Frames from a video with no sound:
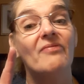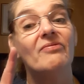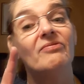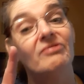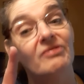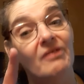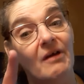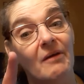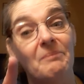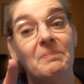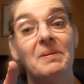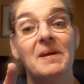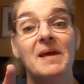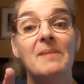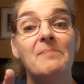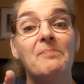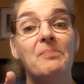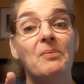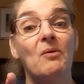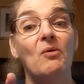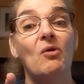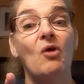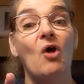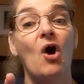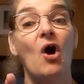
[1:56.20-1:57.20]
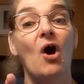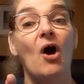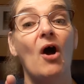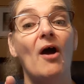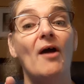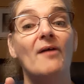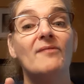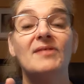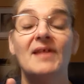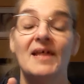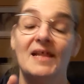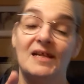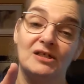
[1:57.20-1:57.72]
the people are
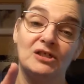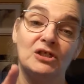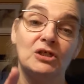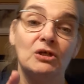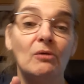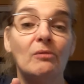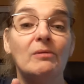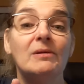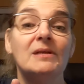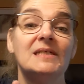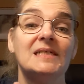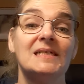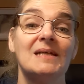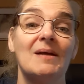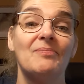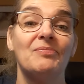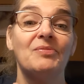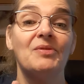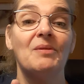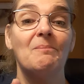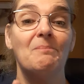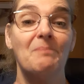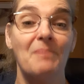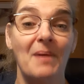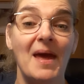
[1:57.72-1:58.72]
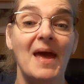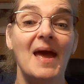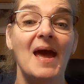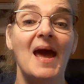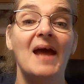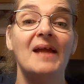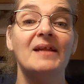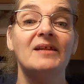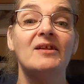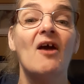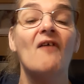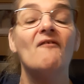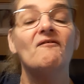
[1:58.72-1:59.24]
that are doing something
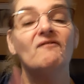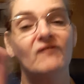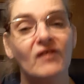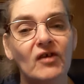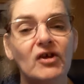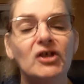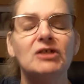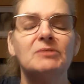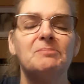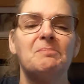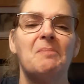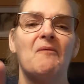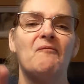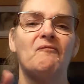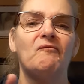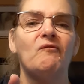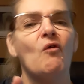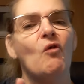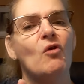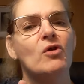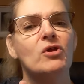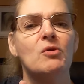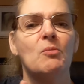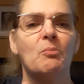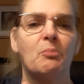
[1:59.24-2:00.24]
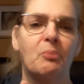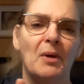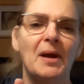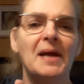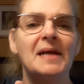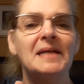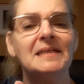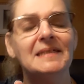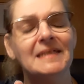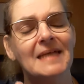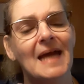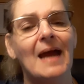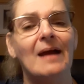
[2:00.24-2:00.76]
bad first before you
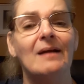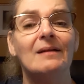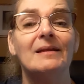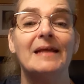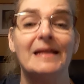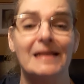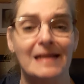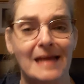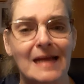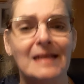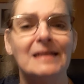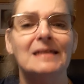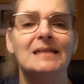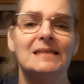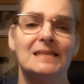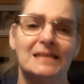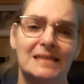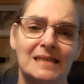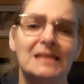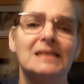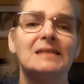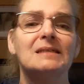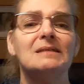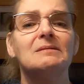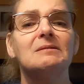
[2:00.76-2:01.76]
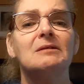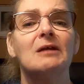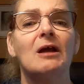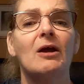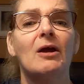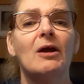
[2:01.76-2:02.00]
break down an innocence